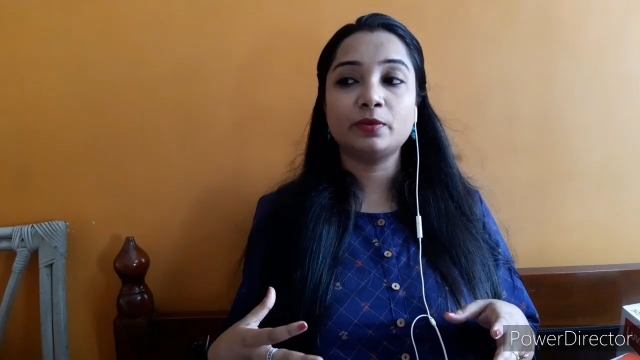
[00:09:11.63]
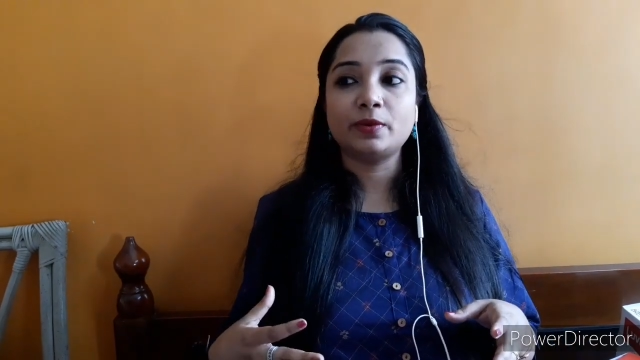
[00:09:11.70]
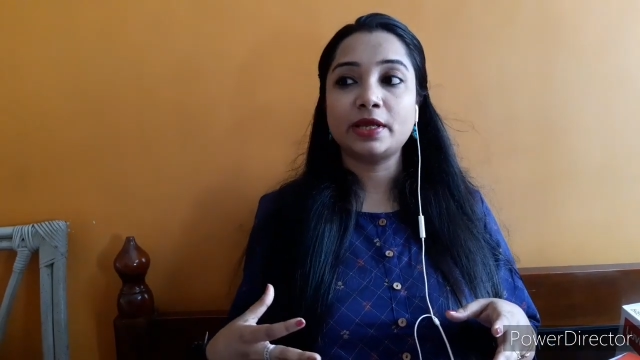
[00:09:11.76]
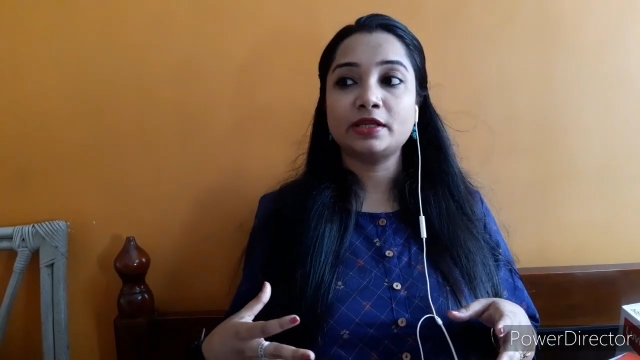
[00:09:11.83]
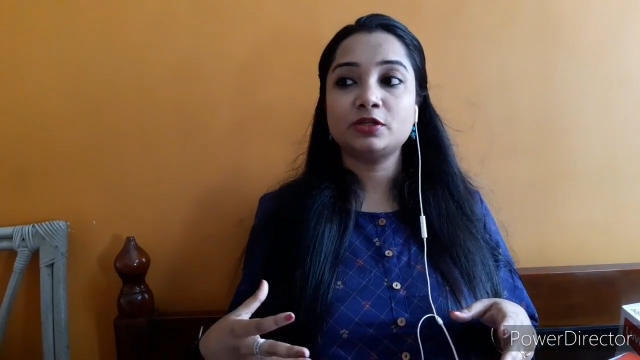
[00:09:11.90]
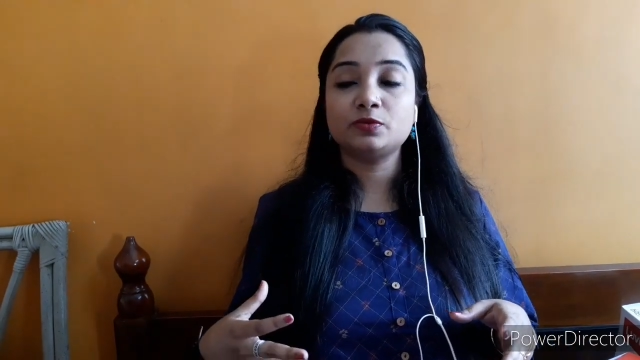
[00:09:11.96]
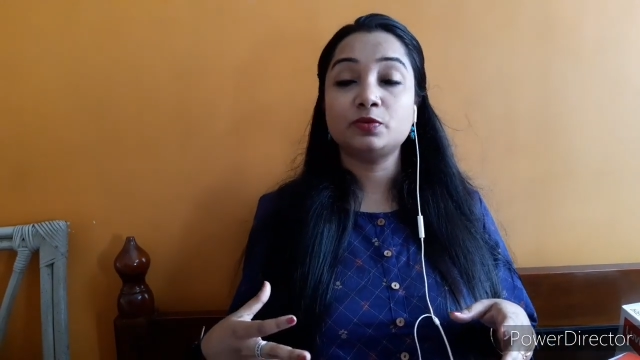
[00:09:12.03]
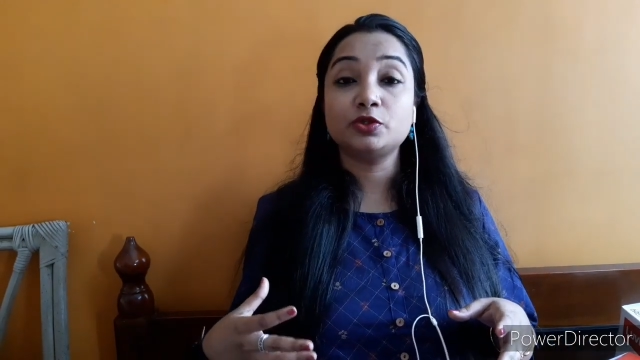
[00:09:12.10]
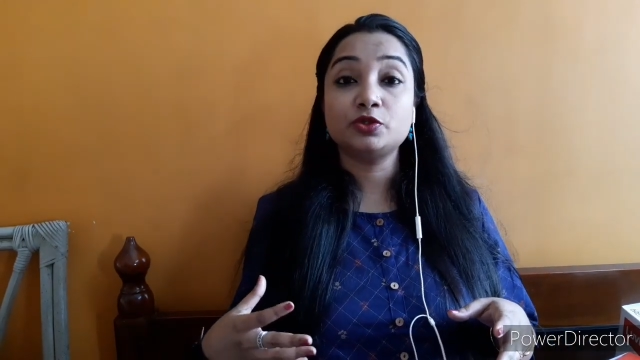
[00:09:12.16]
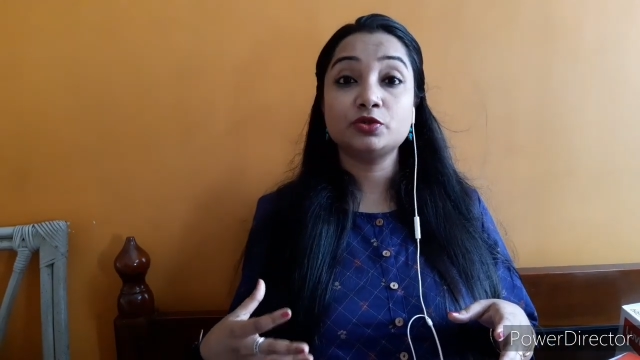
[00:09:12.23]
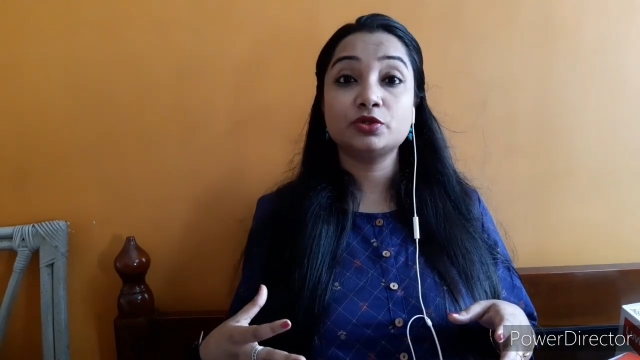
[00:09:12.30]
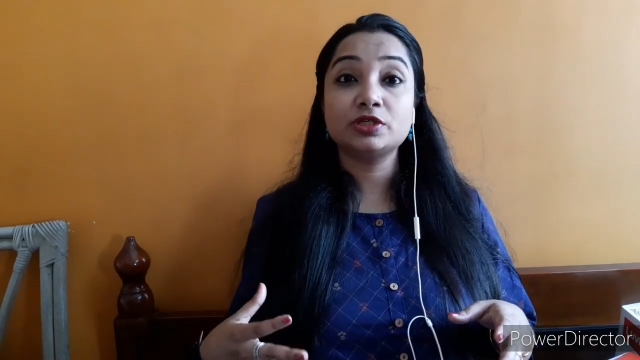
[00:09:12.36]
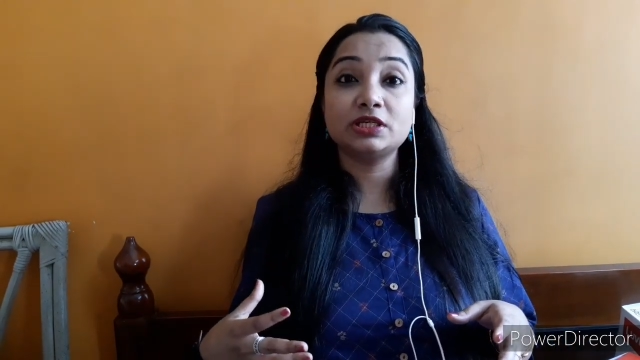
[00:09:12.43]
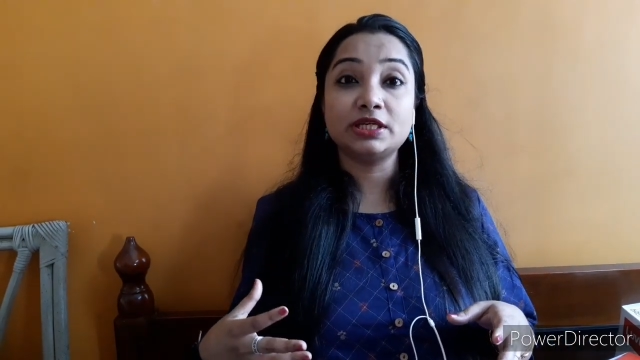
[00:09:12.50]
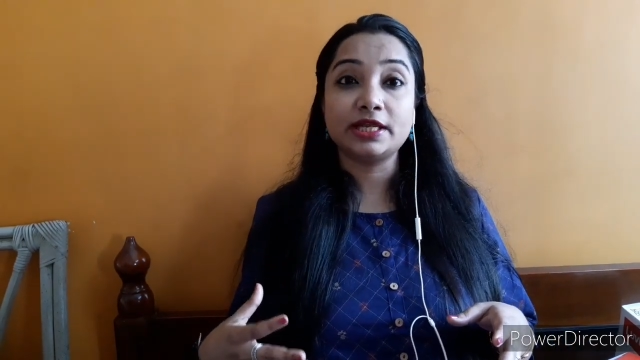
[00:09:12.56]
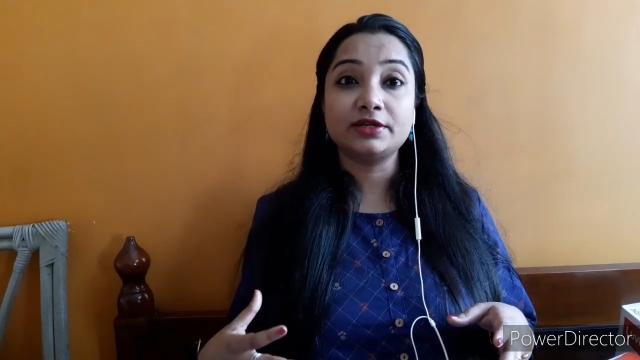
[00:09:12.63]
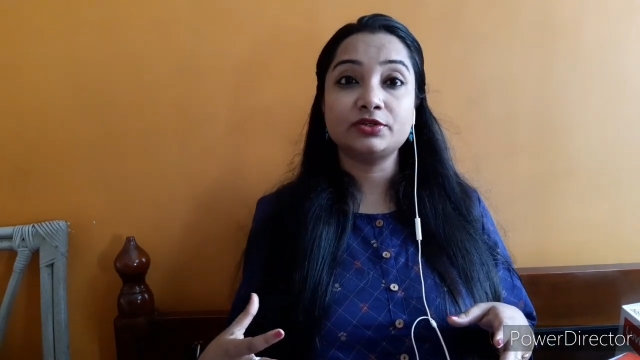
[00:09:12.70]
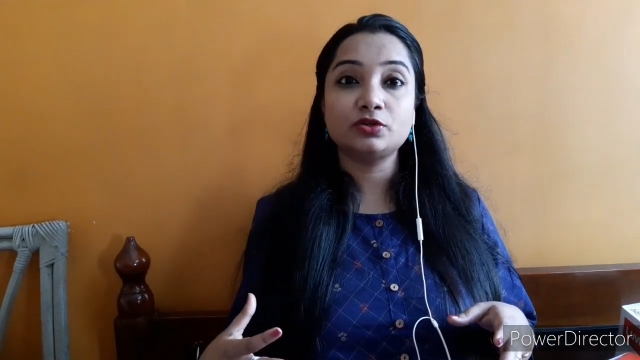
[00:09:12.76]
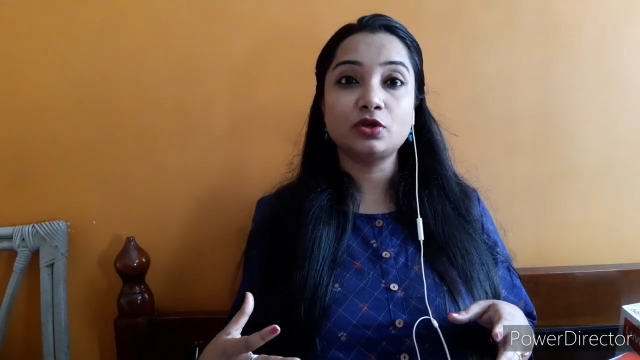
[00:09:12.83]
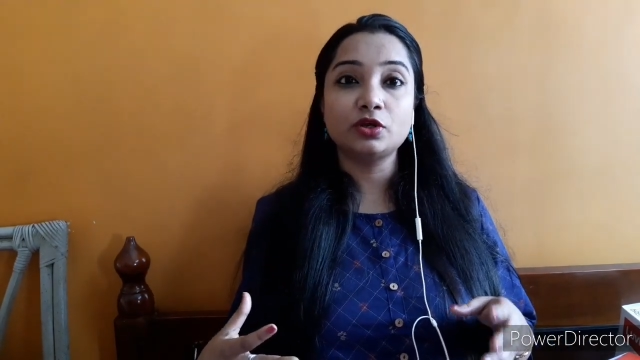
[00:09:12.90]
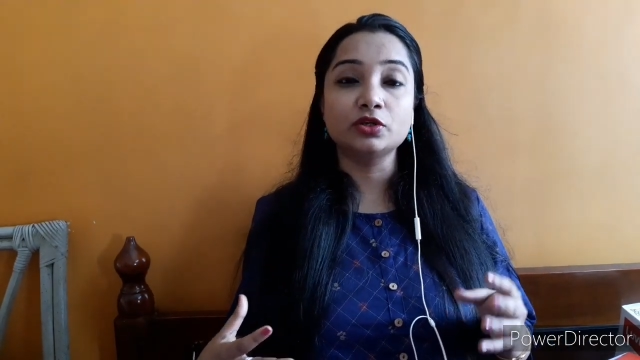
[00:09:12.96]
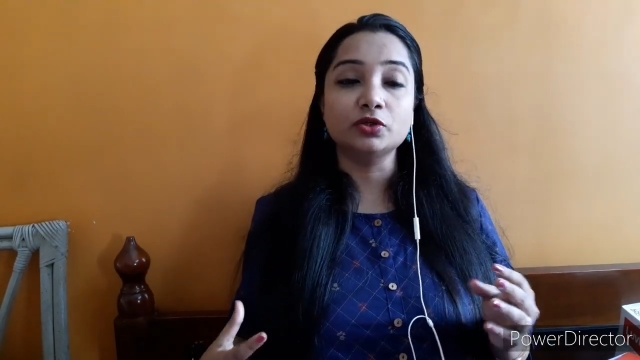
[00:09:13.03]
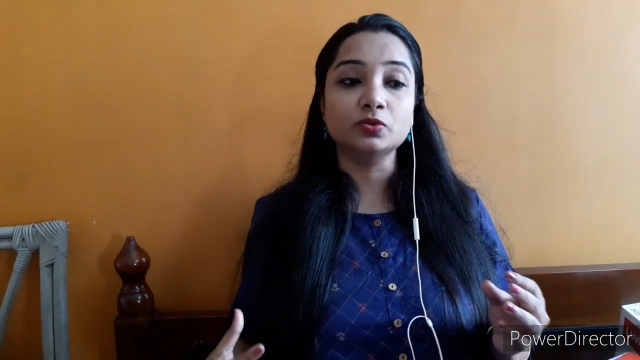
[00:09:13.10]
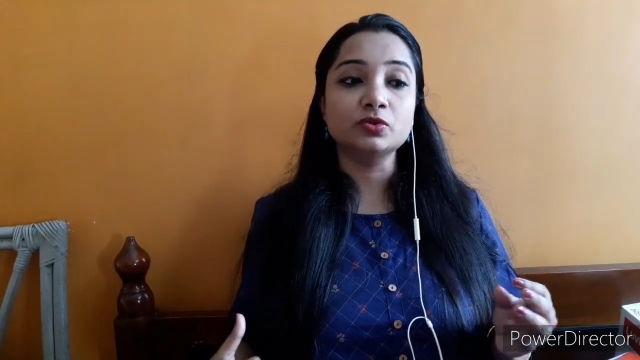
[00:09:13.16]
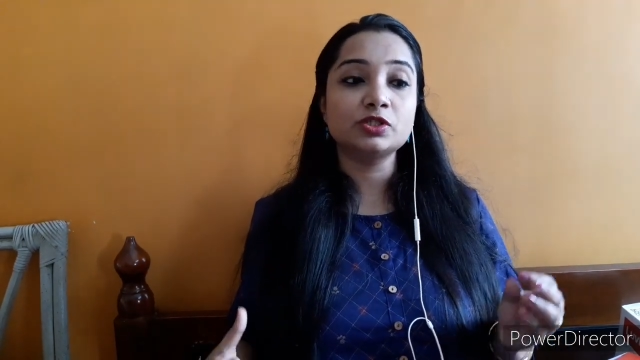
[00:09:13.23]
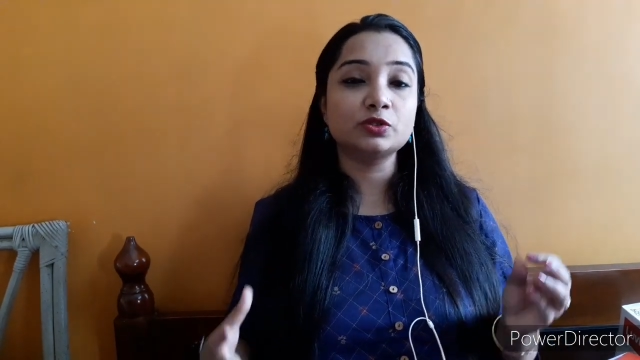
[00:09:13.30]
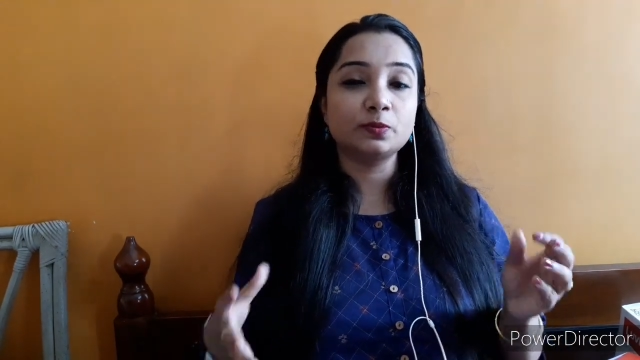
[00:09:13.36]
which you can later on use